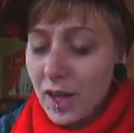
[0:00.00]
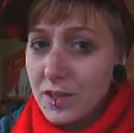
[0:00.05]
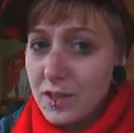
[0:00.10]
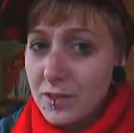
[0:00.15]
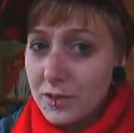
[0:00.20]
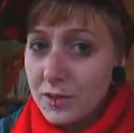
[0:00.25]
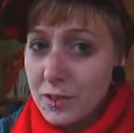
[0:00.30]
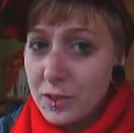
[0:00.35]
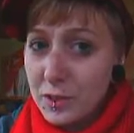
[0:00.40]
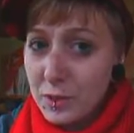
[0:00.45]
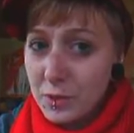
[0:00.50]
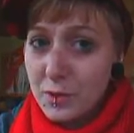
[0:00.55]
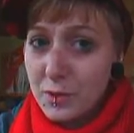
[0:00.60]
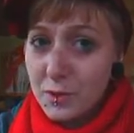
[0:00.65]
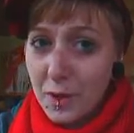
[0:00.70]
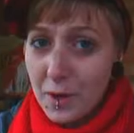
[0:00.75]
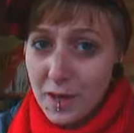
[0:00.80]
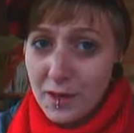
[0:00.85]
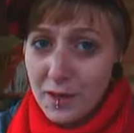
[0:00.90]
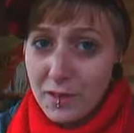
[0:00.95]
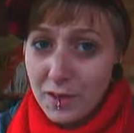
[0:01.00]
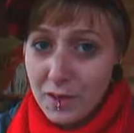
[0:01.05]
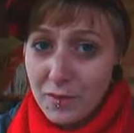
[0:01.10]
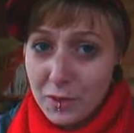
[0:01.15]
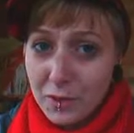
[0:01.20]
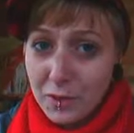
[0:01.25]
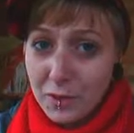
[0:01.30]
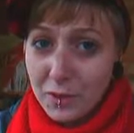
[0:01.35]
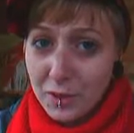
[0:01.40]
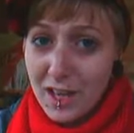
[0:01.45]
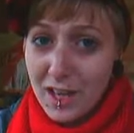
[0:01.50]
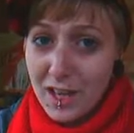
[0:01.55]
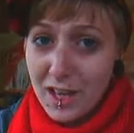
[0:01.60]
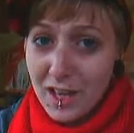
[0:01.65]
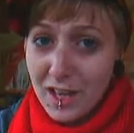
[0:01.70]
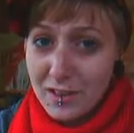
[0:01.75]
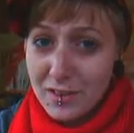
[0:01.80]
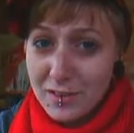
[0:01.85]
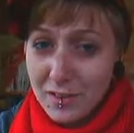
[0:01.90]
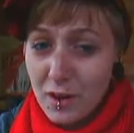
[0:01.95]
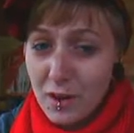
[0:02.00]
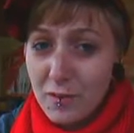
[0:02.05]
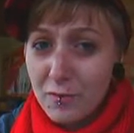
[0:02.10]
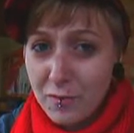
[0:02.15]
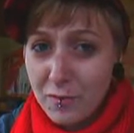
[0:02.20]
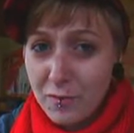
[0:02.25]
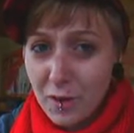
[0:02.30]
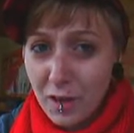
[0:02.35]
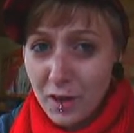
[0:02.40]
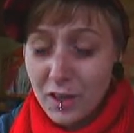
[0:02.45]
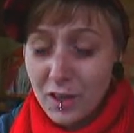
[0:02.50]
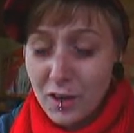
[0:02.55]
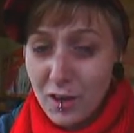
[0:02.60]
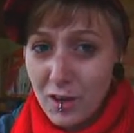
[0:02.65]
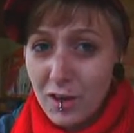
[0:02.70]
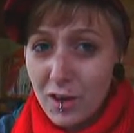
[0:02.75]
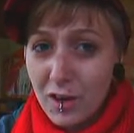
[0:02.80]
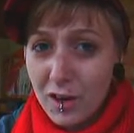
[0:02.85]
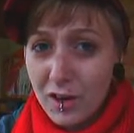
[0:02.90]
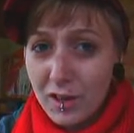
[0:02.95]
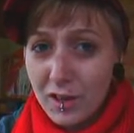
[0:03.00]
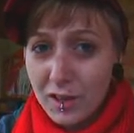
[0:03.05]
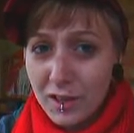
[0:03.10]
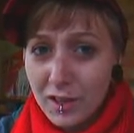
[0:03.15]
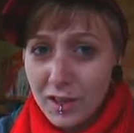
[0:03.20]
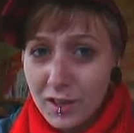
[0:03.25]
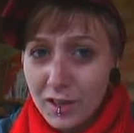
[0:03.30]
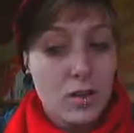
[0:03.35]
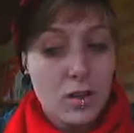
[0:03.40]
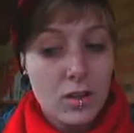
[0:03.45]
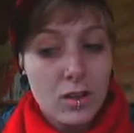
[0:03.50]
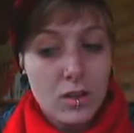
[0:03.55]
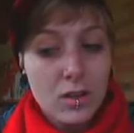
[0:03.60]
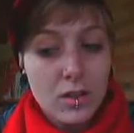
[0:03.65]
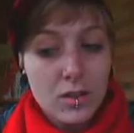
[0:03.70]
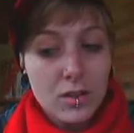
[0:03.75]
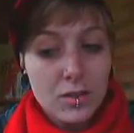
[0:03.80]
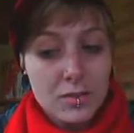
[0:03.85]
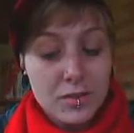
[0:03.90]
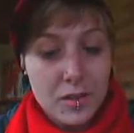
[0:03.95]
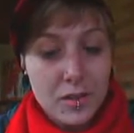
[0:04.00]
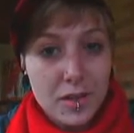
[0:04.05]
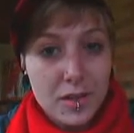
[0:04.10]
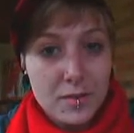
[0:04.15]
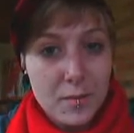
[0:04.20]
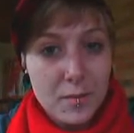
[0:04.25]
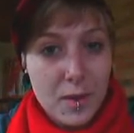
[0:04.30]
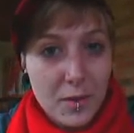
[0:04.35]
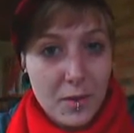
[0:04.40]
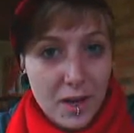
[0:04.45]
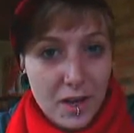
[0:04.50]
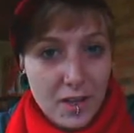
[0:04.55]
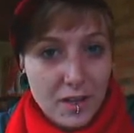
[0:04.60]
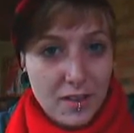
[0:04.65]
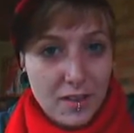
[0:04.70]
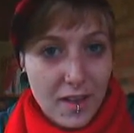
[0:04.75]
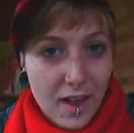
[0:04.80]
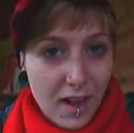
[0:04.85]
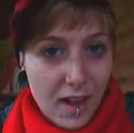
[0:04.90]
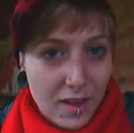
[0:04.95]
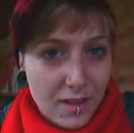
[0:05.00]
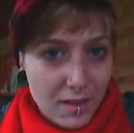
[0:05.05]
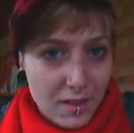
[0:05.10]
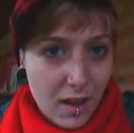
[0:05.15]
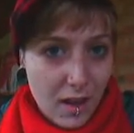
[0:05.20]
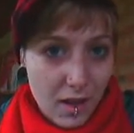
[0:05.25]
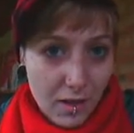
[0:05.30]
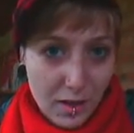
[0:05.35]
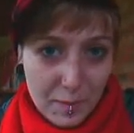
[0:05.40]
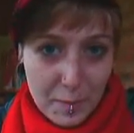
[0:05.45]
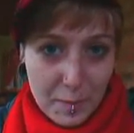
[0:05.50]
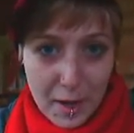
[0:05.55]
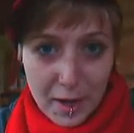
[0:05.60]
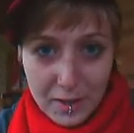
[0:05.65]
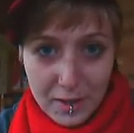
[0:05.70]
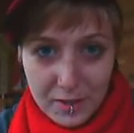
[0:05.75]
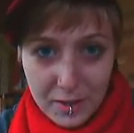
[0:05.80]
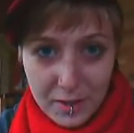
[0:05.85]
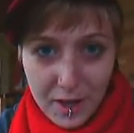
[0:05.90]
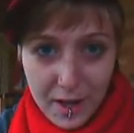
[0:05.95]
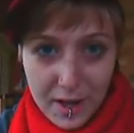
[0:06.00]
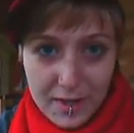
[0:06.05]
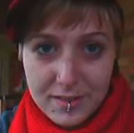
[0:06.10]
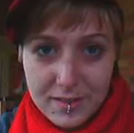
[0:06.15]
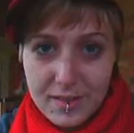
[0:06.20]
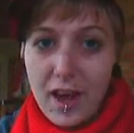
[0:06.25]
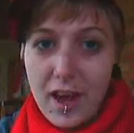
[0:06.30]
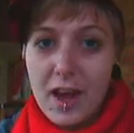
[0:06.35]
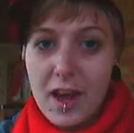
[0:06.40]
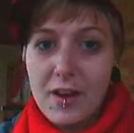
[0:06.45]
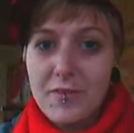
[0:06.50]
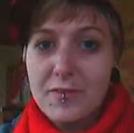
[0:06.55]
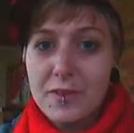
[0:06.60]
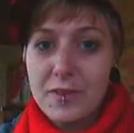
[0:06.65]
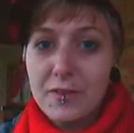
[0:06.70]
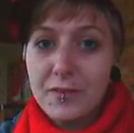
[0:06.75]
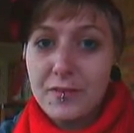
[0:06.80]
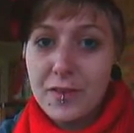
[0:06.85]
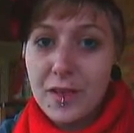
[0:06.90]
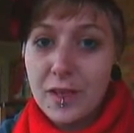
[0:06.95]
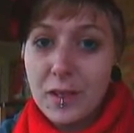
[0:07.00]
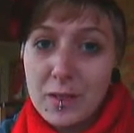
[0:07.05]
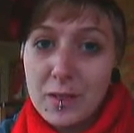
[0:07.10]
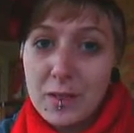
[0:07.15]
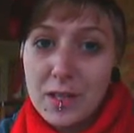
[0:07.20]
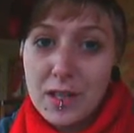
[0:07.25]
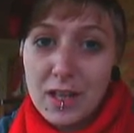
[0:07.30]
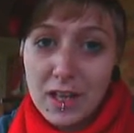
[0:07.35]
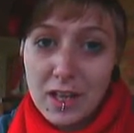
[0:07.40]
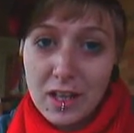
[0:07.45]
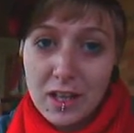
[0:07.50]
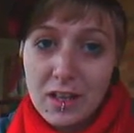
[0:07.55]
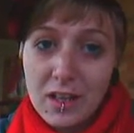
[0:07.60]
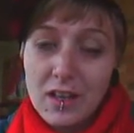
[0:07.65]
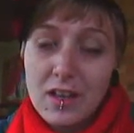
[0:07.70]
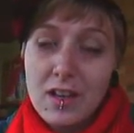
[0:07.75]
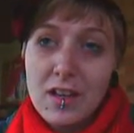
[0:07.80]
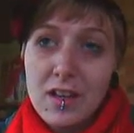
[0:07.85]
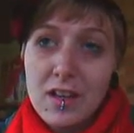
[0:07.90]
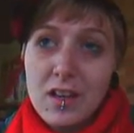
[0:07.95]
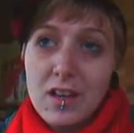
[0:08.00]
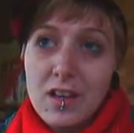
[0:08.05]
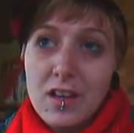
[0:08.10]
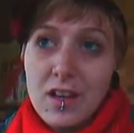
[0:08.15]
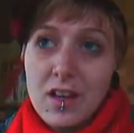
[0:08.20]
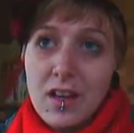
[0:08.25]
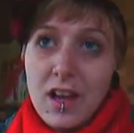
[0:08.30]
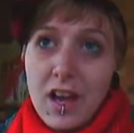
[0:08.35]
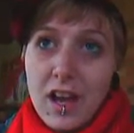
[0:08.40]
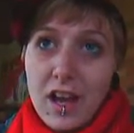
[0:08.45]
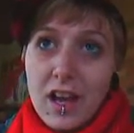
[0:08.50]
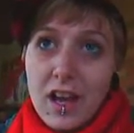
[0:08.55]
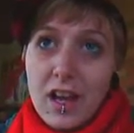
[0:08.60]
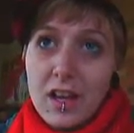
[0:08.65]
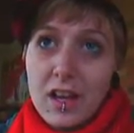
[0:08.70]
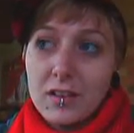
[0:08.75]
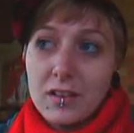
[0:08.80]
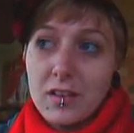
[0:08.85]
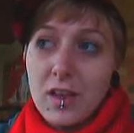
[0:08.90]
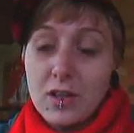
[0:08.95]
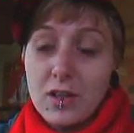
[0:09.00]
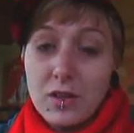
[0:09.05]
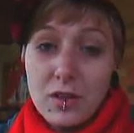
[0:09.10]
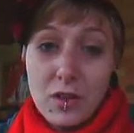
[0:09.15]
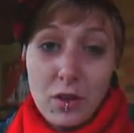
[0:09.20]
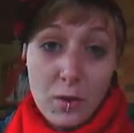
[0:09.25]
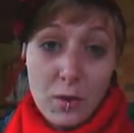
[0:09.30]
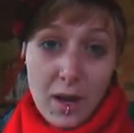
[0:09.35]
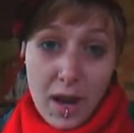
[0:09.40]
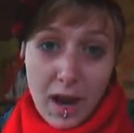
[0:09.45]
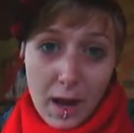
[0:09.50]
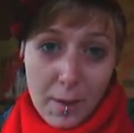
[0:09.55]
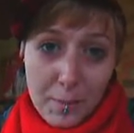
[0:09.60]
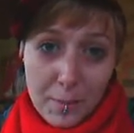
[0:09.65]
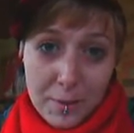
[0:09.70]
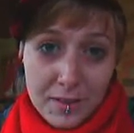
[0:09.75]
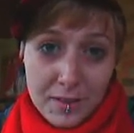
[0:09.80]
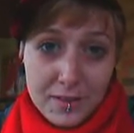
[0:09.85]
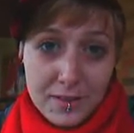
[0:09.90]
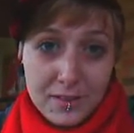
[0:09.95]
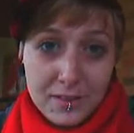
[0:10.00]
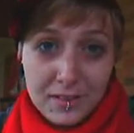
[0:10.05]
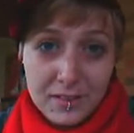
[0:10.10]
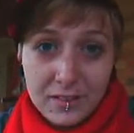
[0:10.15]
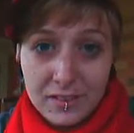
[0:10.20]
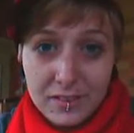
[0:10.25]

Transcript: And just do the right thing for your kid. It's not fucking hard. So that's my rant on that. I'll get back to you guys after the FIG meeting and let you know what happened,